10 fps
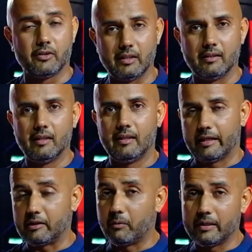grille
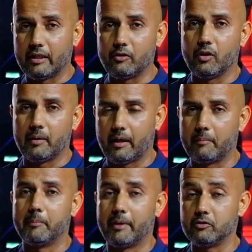like the one that
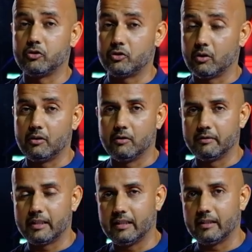I'm about to show you
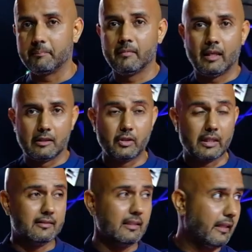over here. As you
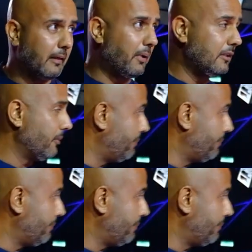can see, there are a bunch of